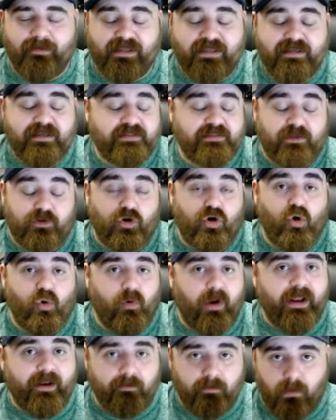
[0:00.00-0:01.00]
He is
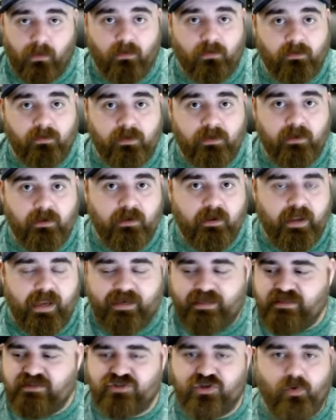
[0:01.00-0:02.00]
incredible
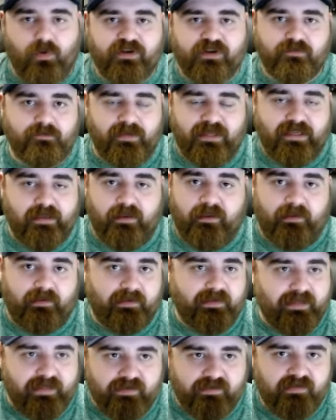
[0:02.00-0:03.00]
and he's going to be
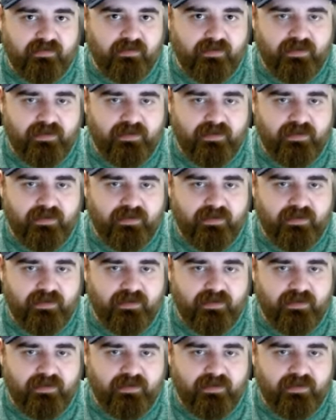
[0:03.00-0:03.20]
elite.